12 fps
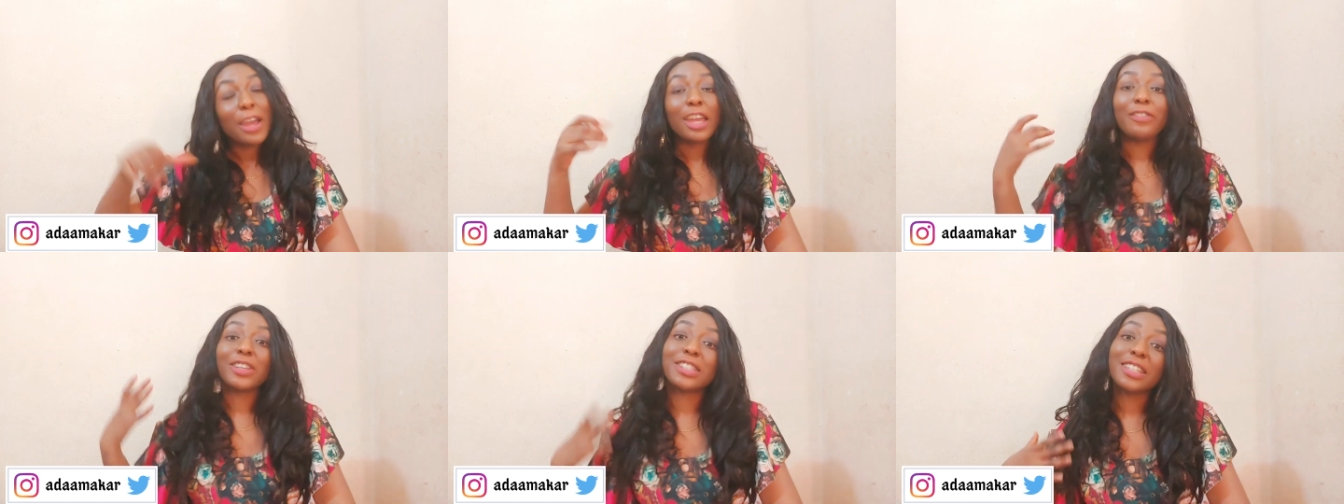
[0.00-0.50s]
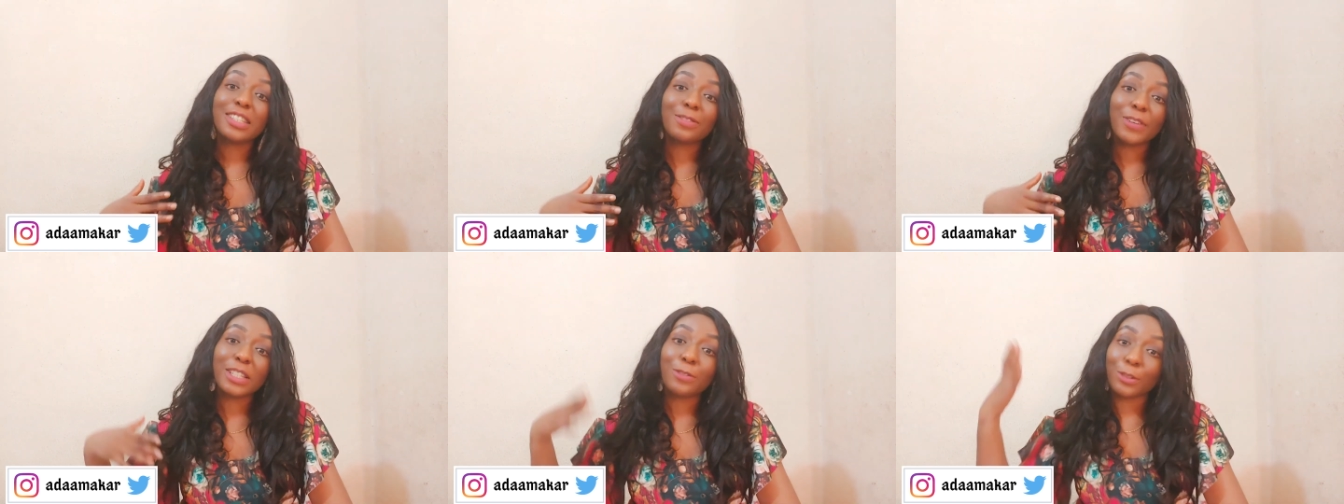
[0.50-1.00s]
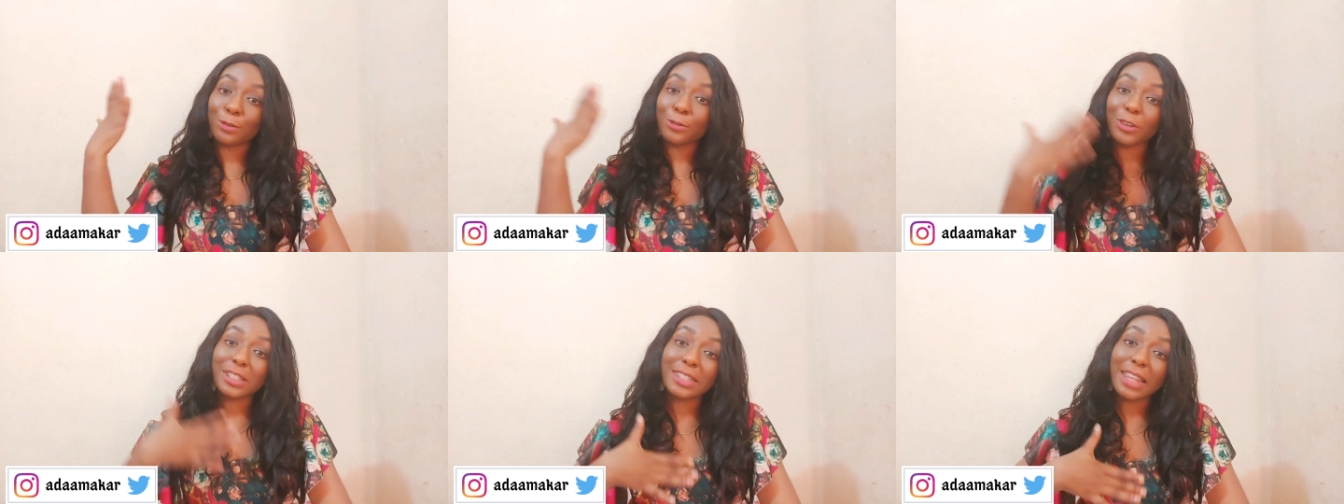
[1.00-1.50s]
If you're seeing this face for the
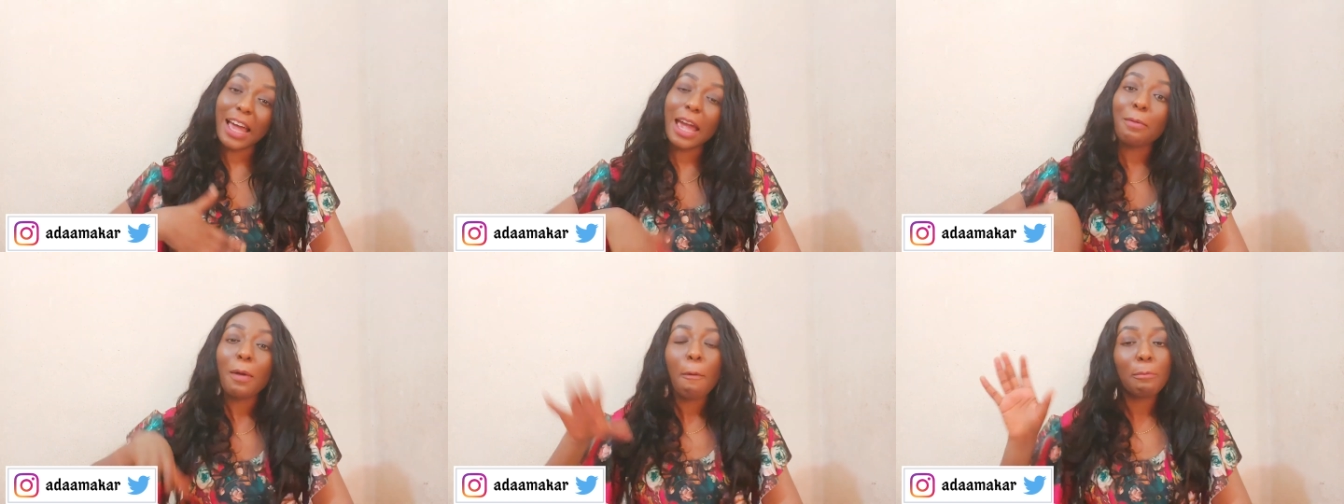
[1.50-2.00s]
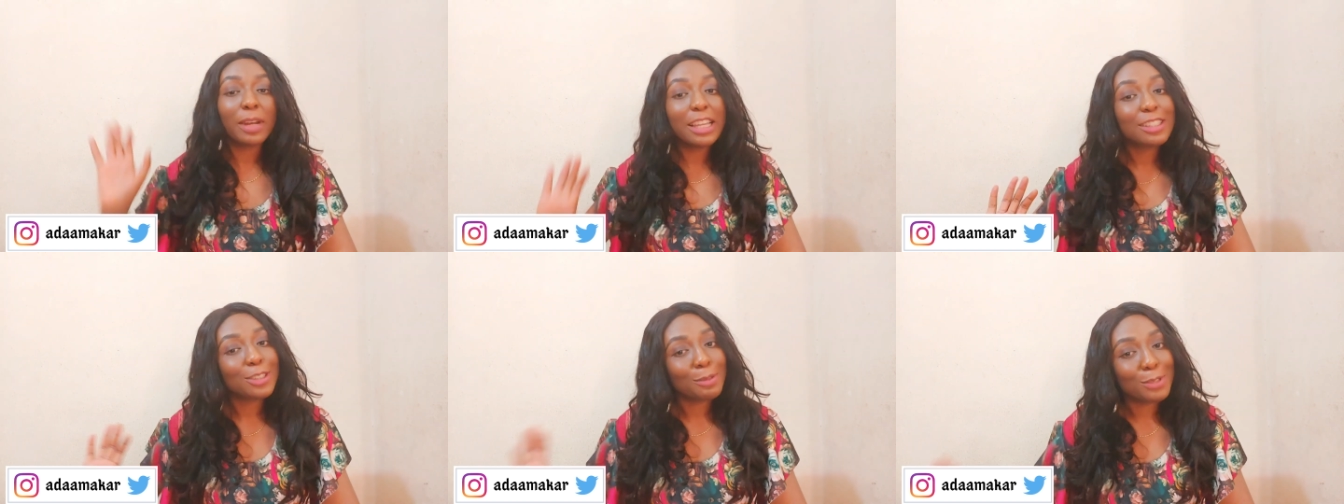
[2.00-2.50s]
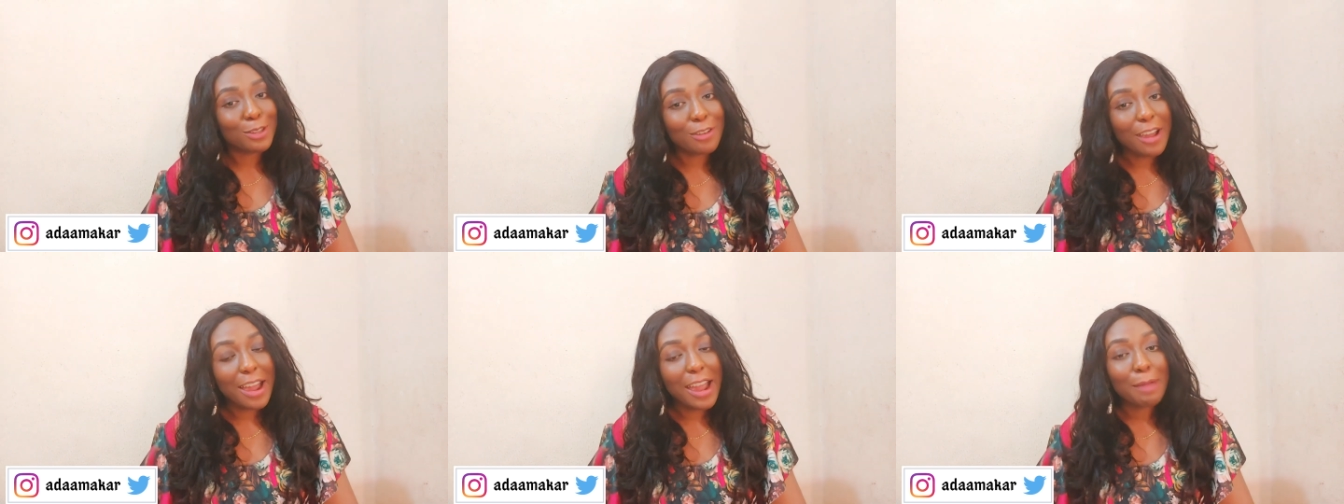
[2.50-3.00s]
first time, please
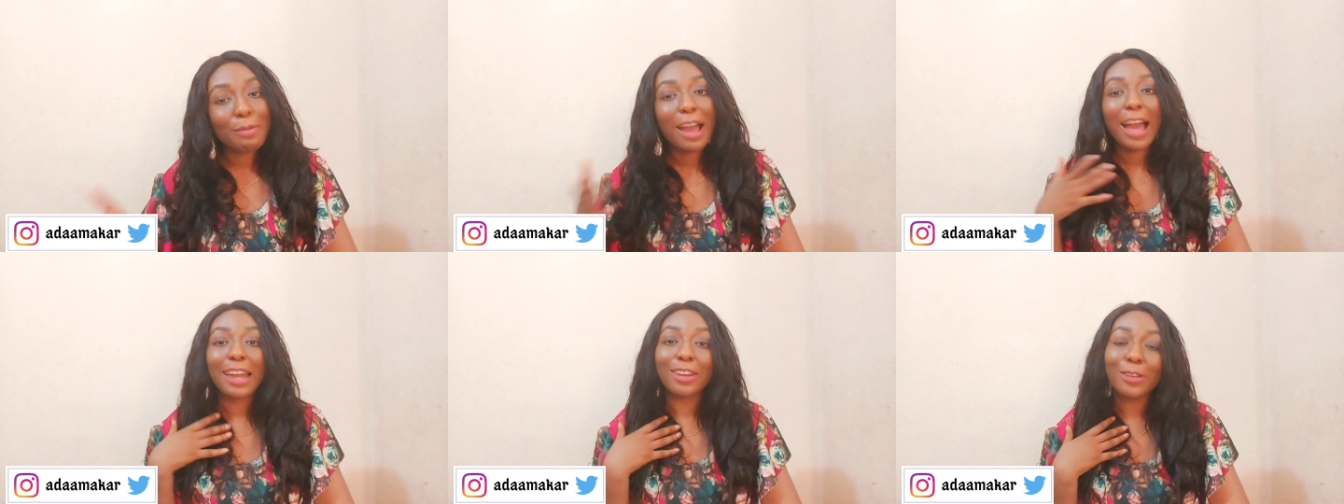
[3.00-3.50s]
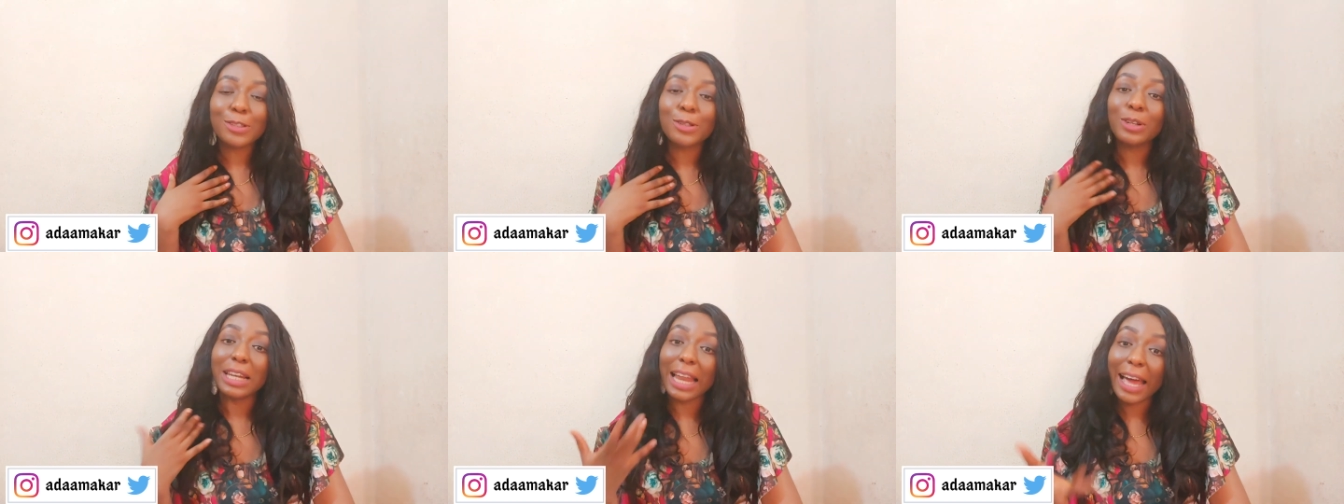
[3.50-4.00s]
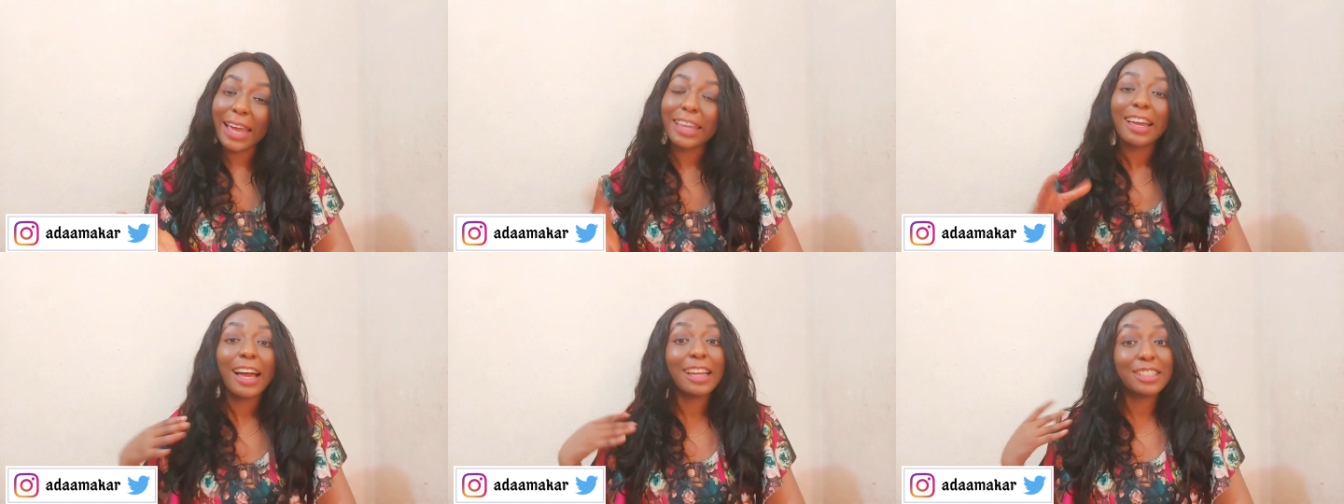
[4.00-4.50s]
subscribe and also like
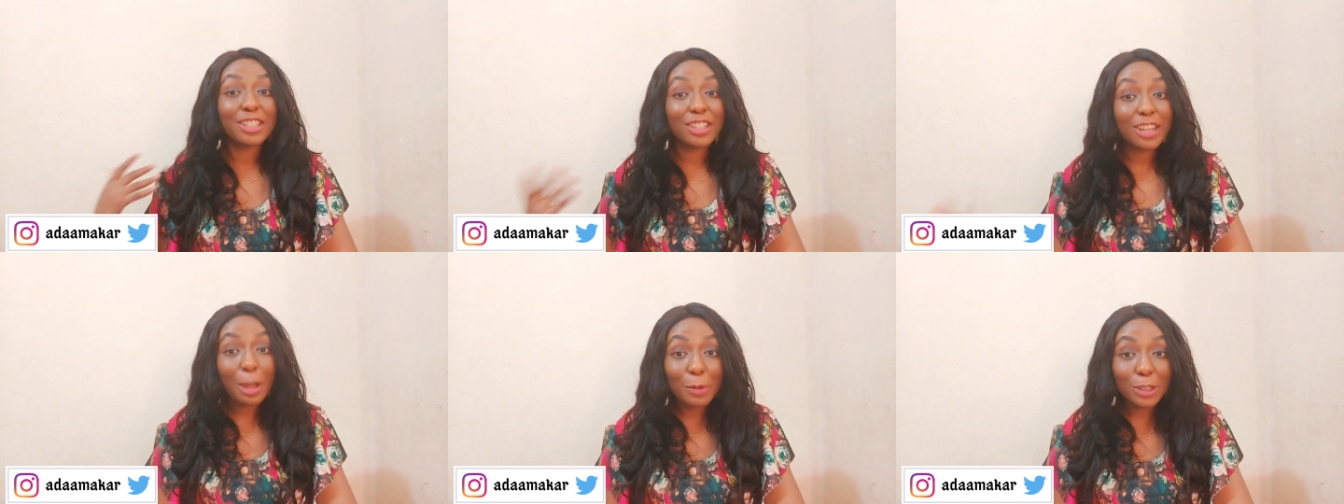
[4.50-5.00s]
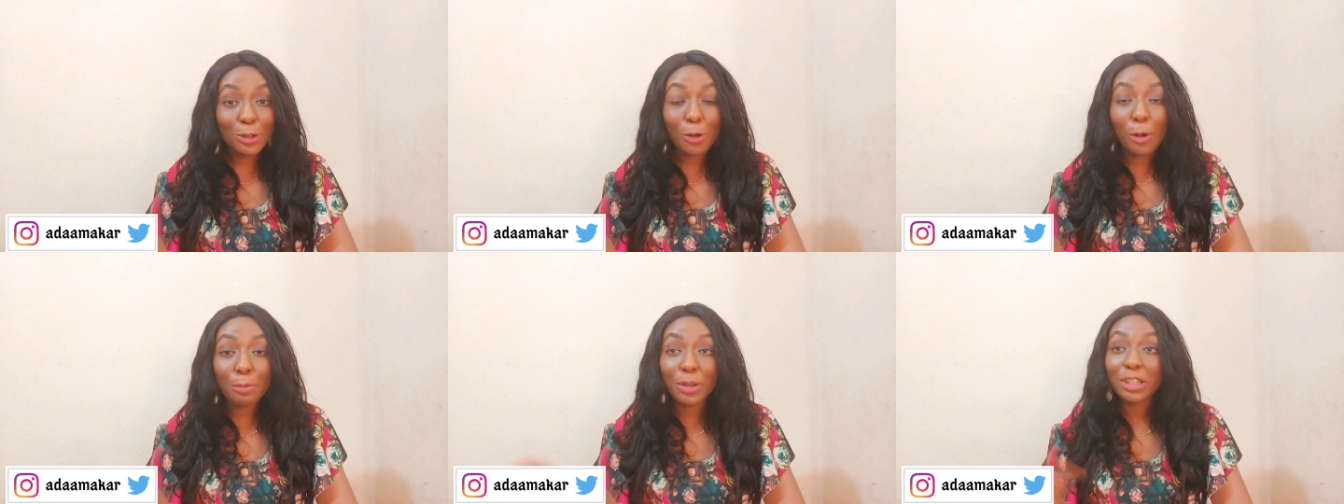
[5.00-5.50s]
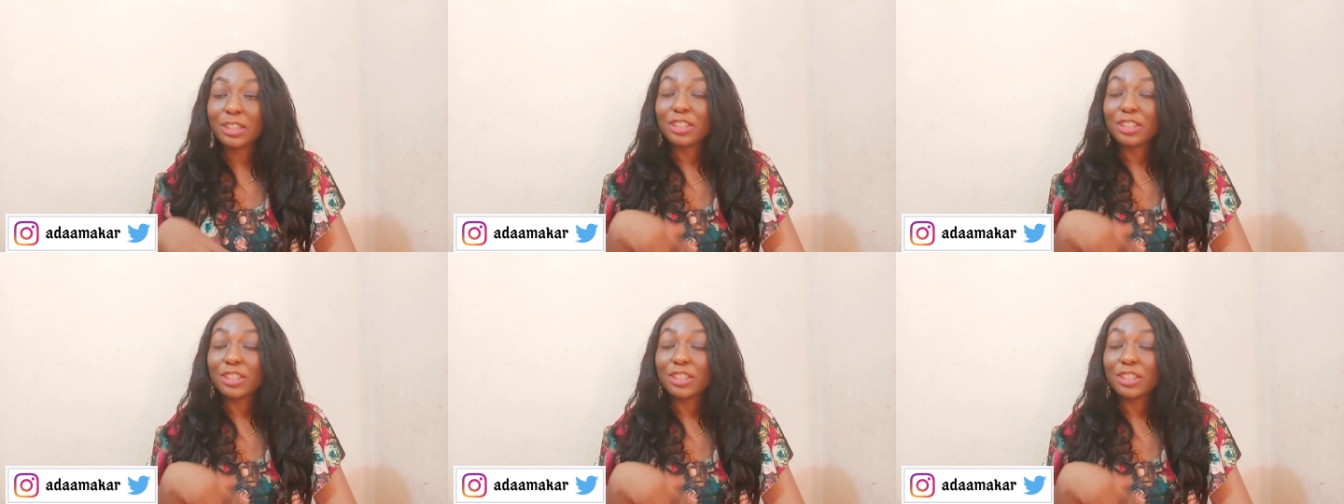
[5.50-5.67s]
and share with your community,